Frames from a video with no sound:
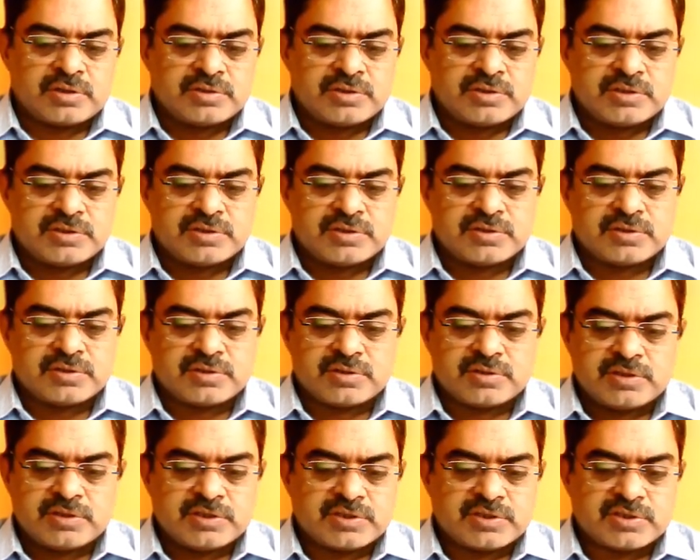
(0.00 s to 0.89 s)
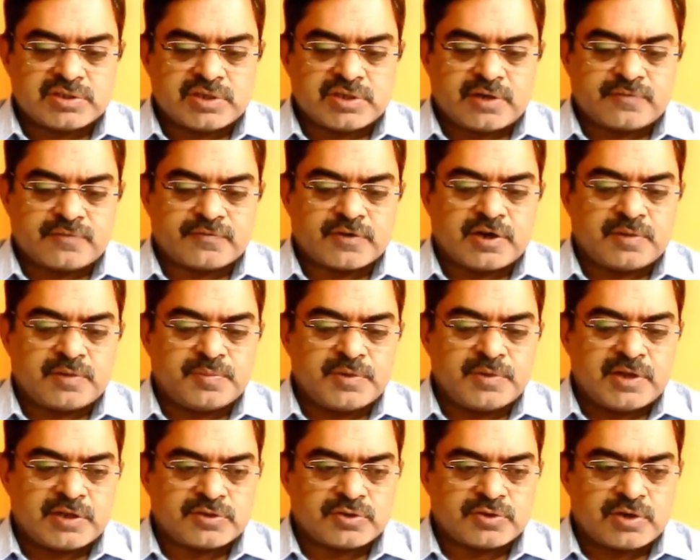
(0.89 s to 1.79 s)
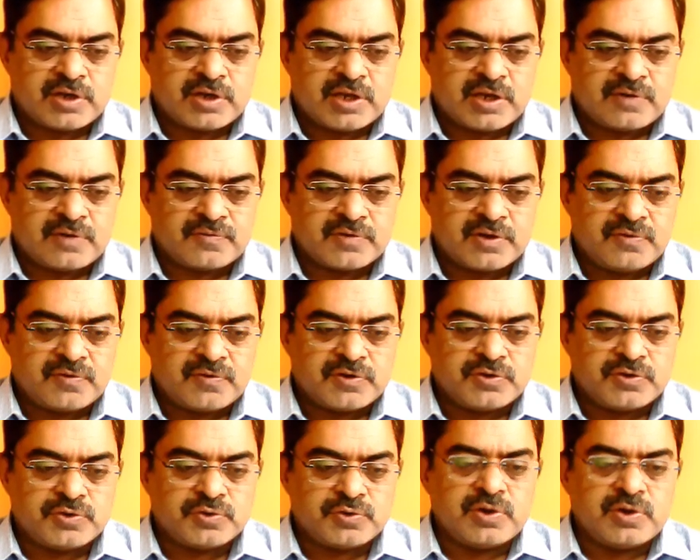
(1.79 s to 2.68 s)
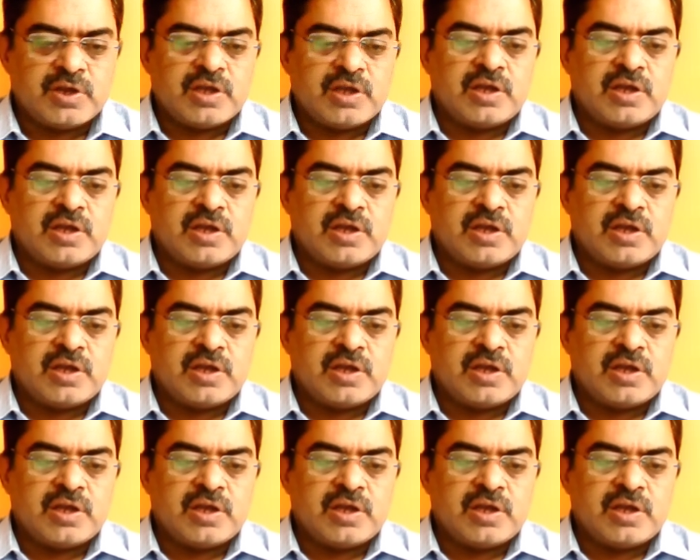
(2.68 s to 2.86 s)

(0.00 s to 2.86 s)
this soft copy also I have given you.